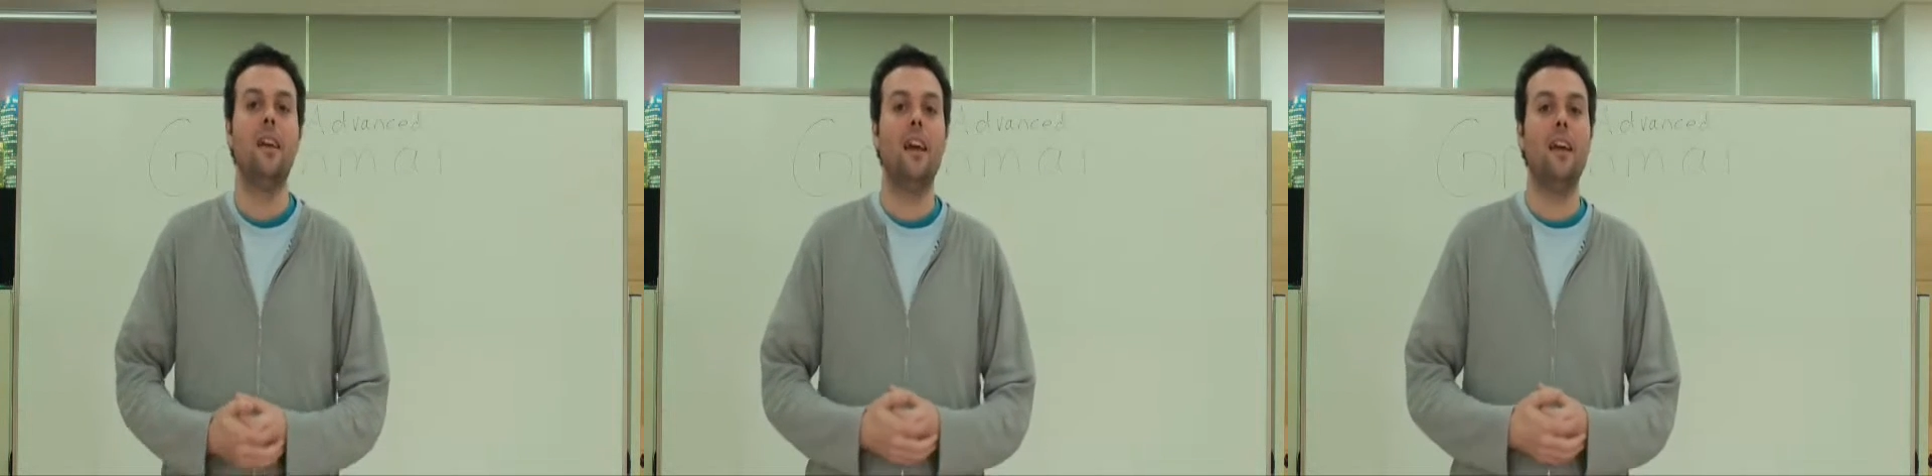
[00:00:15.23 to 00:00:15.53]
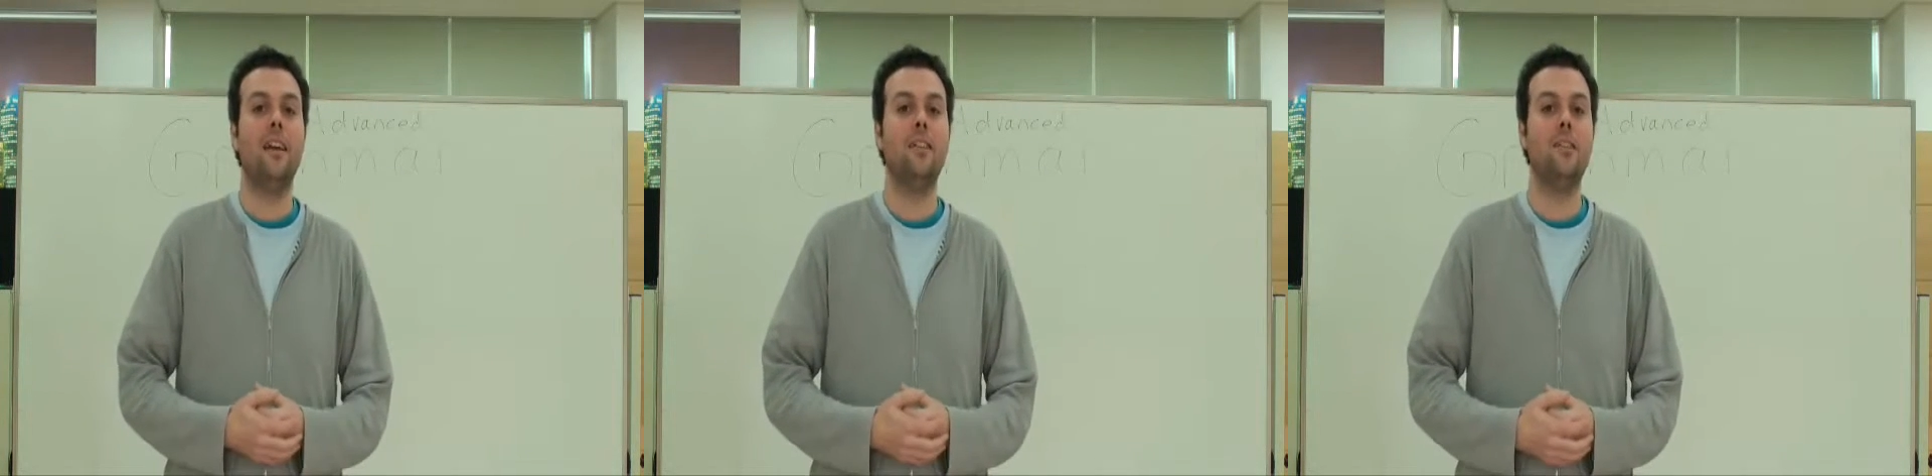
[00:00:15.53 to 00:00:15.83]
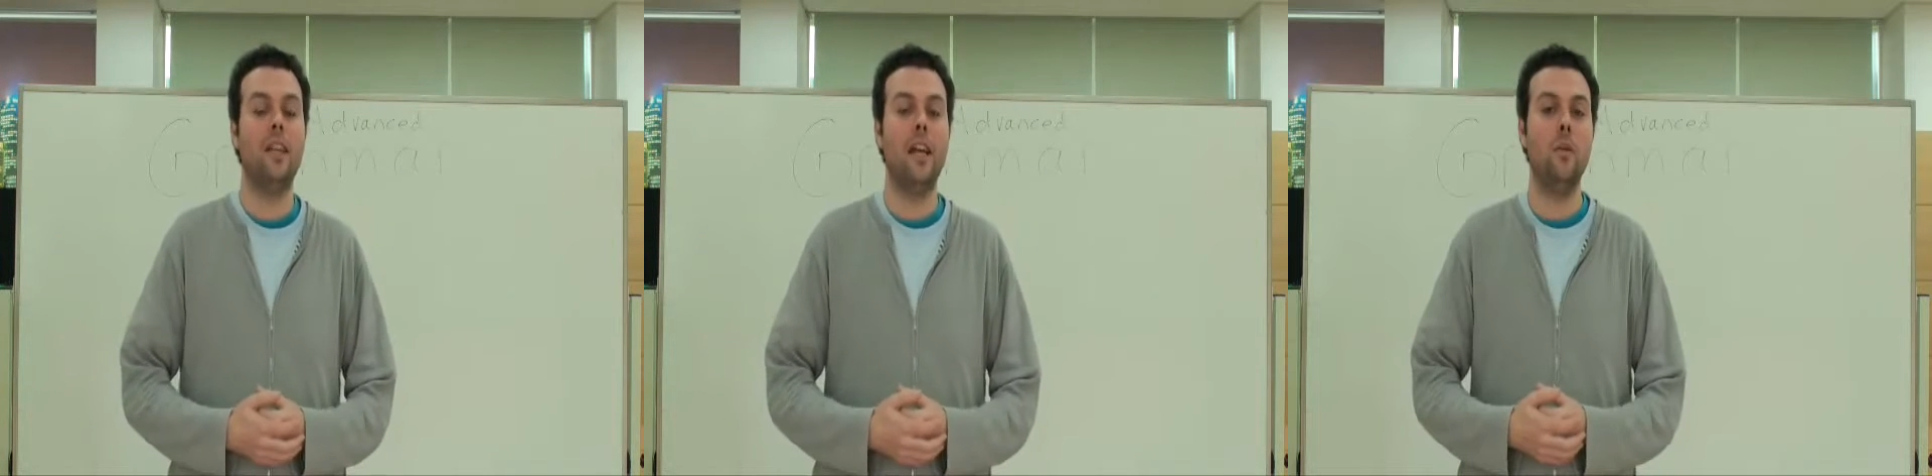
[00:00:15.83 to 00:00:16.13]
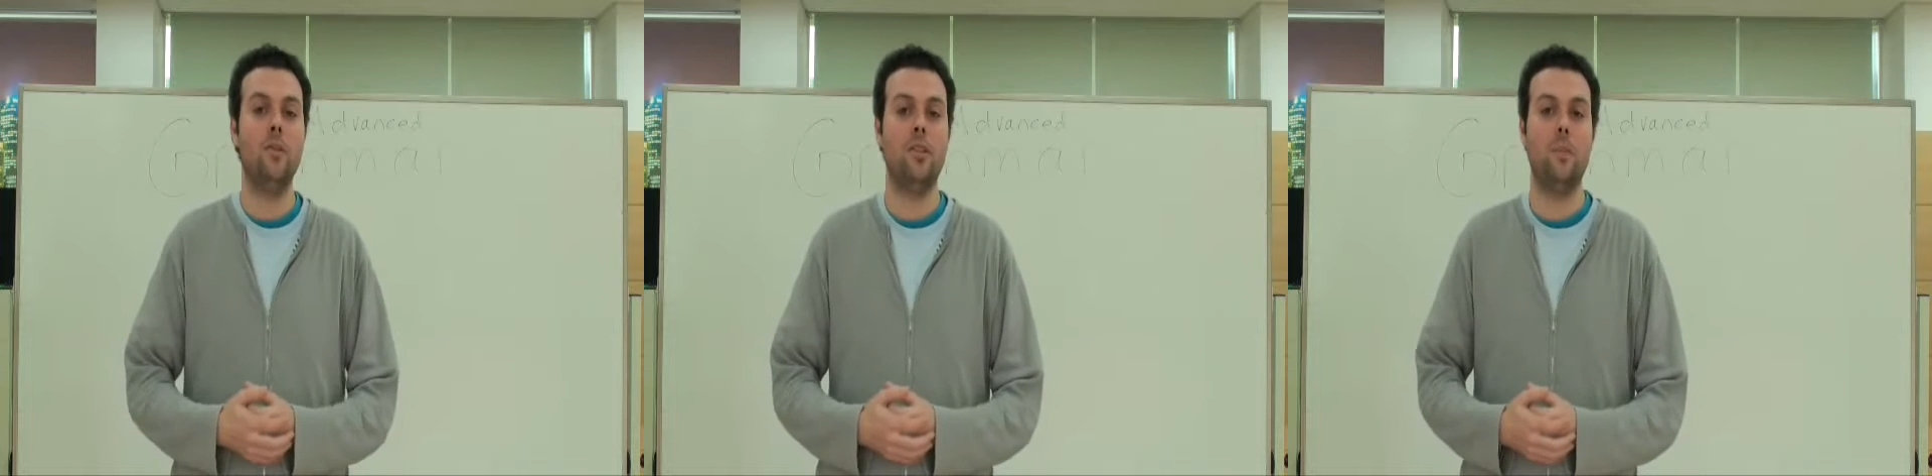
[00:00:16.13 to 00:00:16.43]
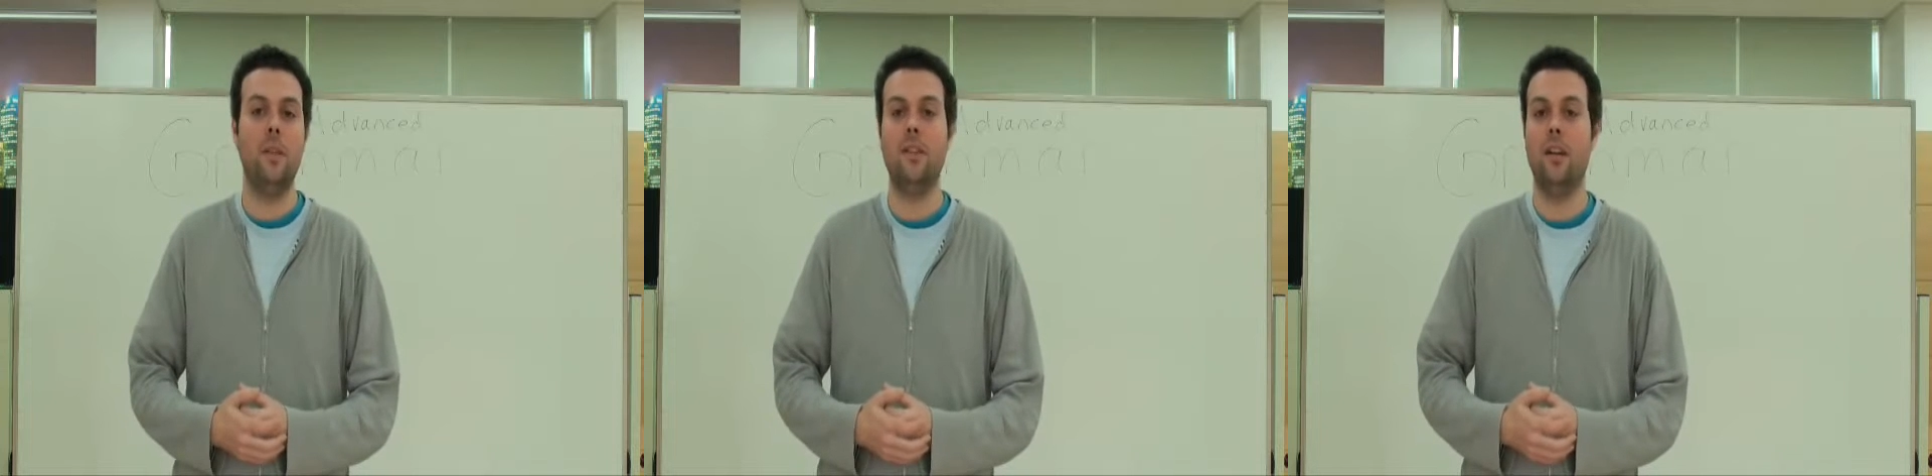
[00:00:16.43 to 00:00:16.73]
And today we'll
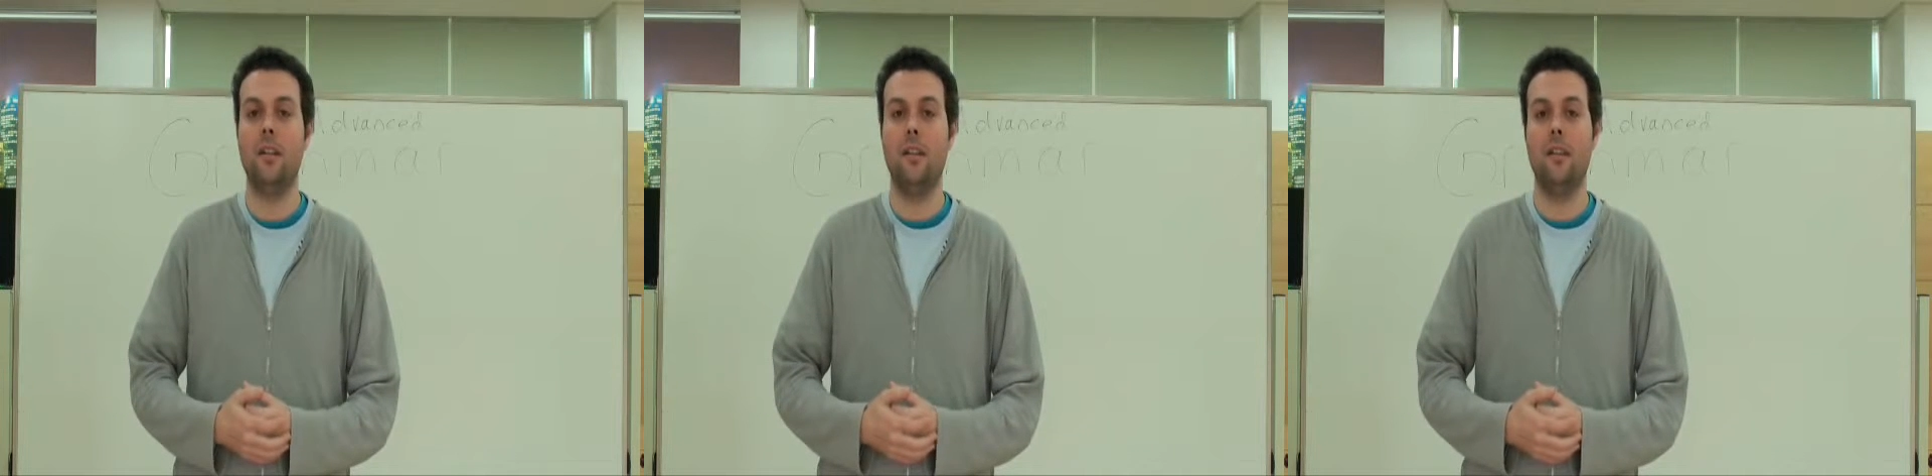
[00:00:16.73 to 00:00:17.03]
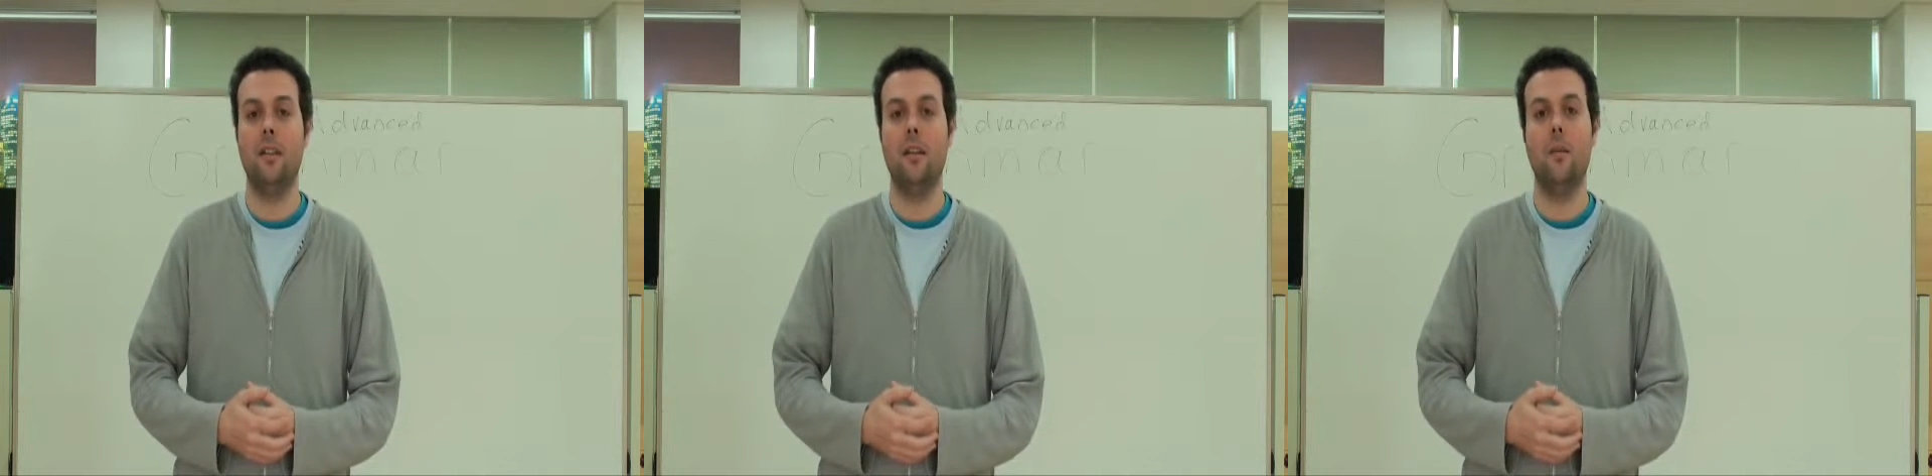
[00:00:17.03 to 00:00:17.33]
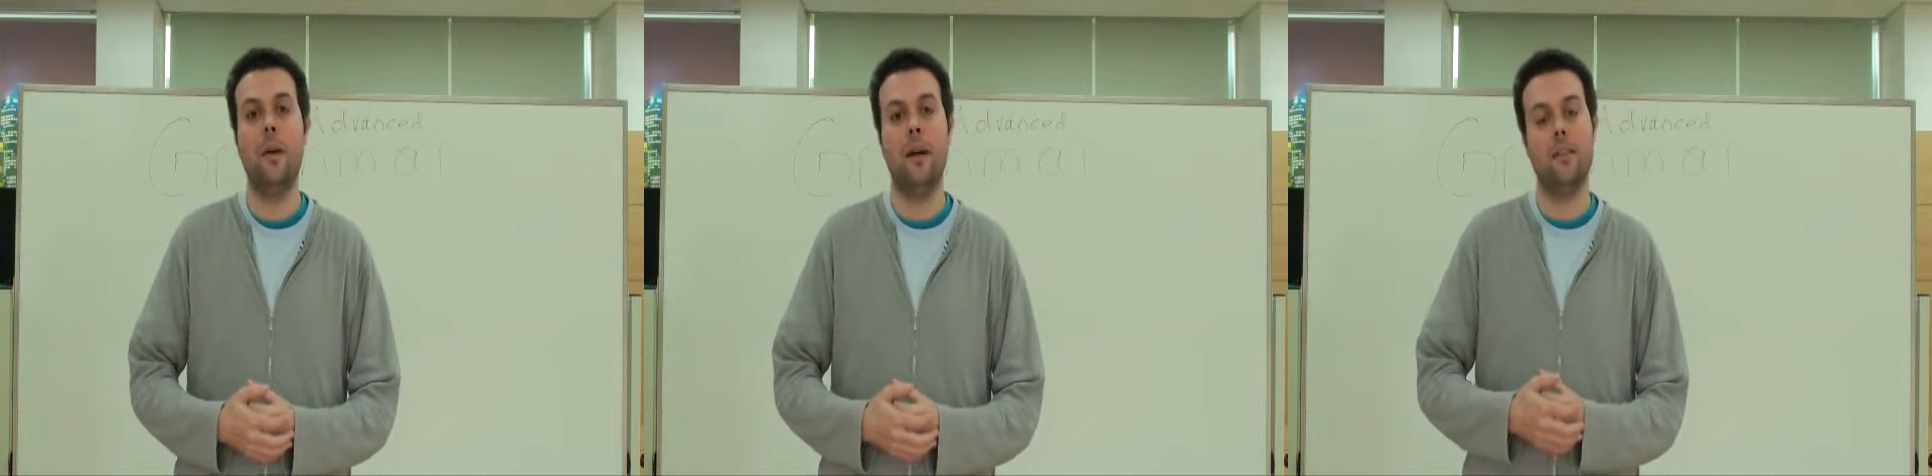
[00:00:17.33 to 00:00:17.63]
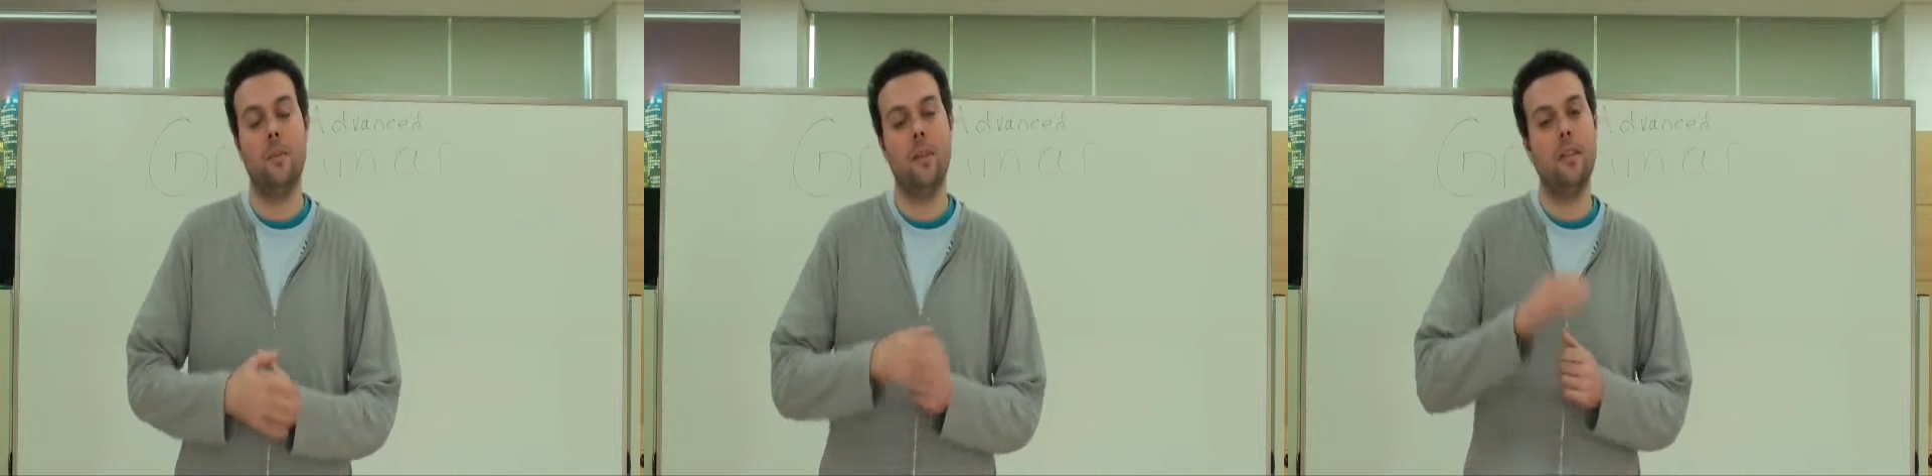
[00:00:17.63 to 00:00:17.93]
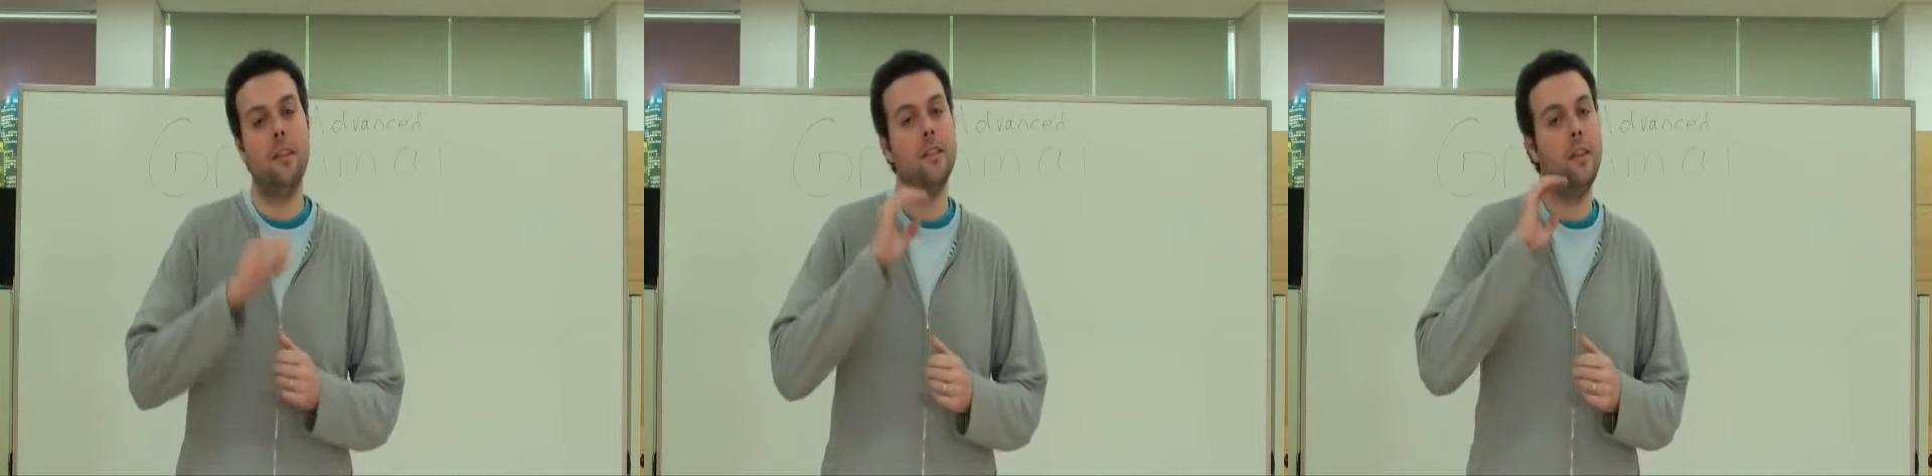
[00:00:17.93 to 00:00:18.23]
just be talking about some of the
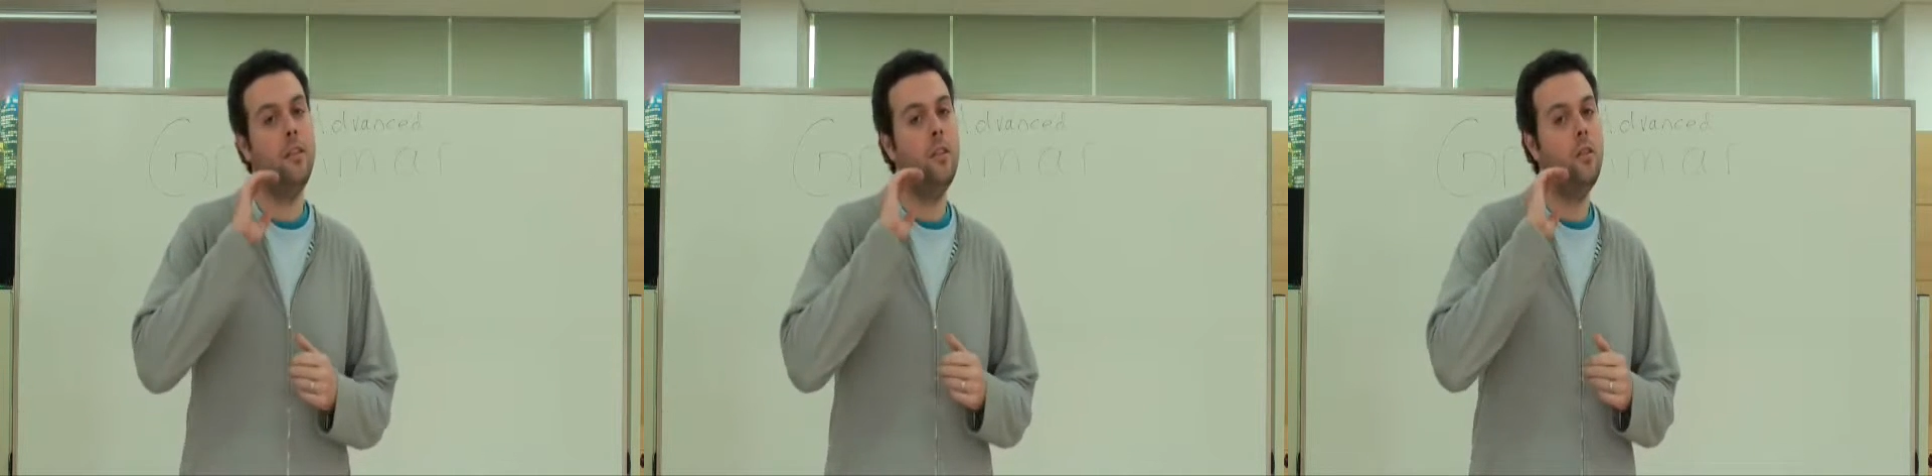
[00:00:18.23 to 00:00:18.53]
things that